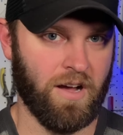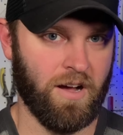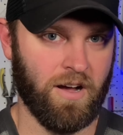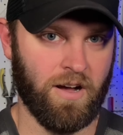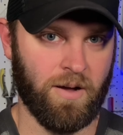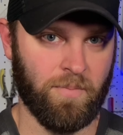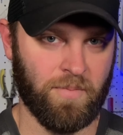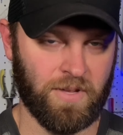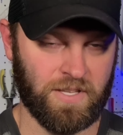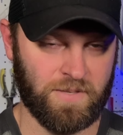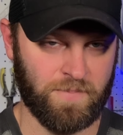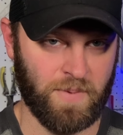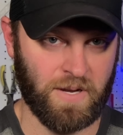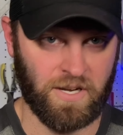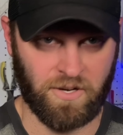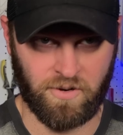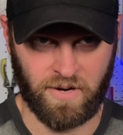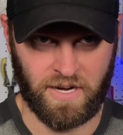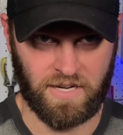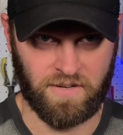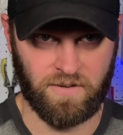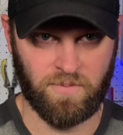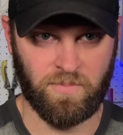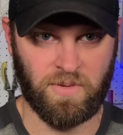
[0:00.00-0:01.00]
It's been
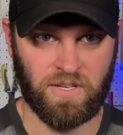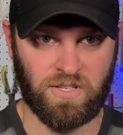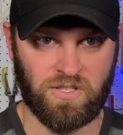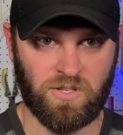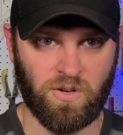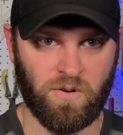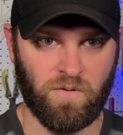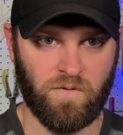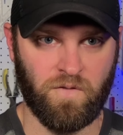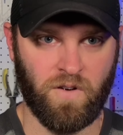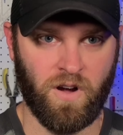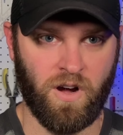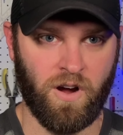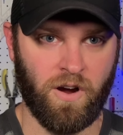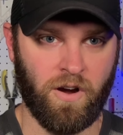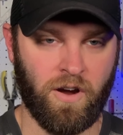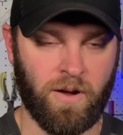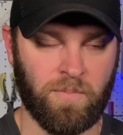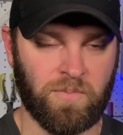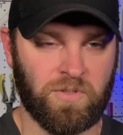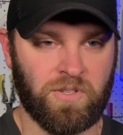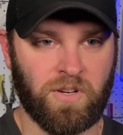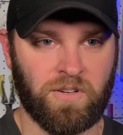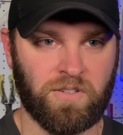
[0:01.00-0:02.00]
great to me so far.
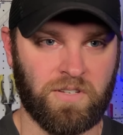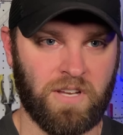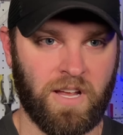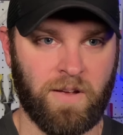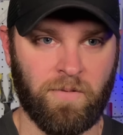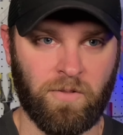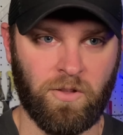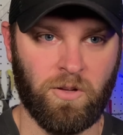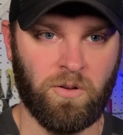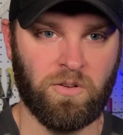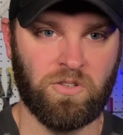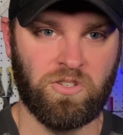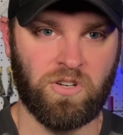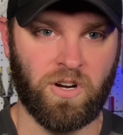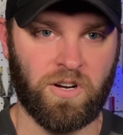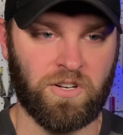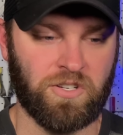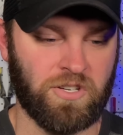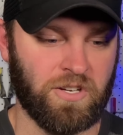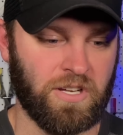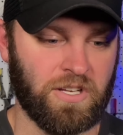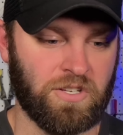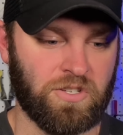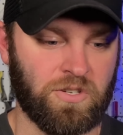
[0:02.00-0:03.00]
I'm starting to have little
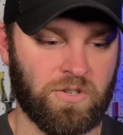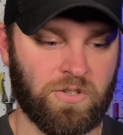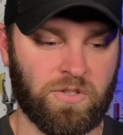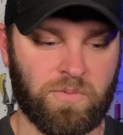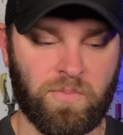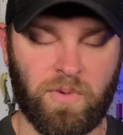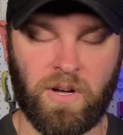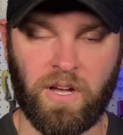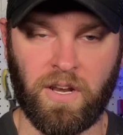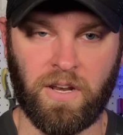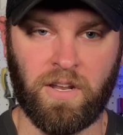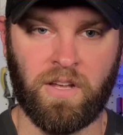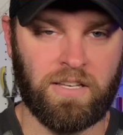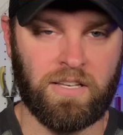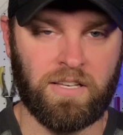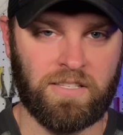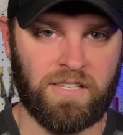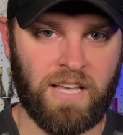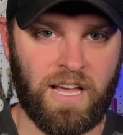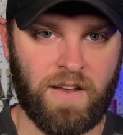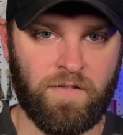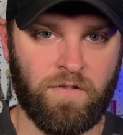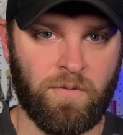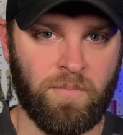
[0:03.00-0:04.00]
charging issues, but
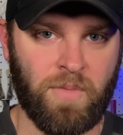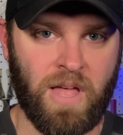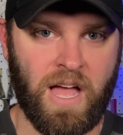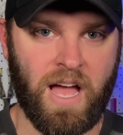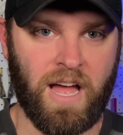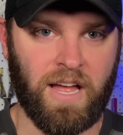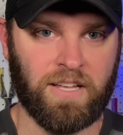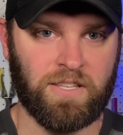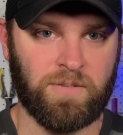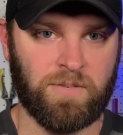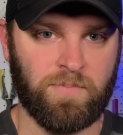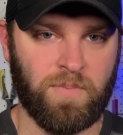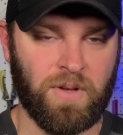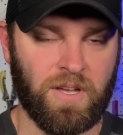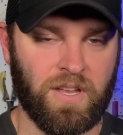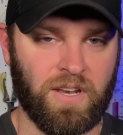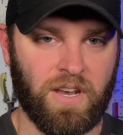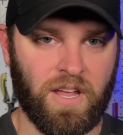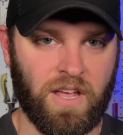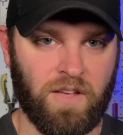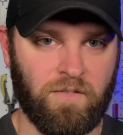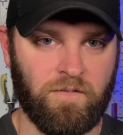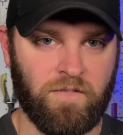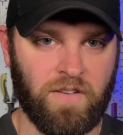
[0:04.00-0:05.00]
aside from that, it's
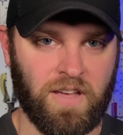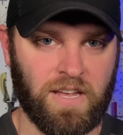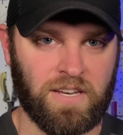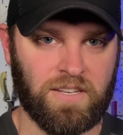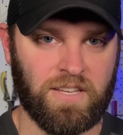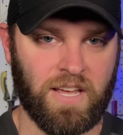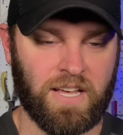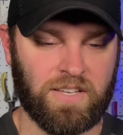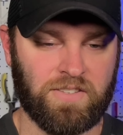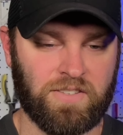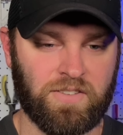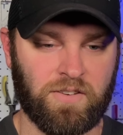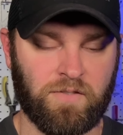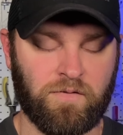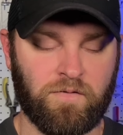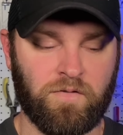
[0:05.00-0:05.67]
been a fantastic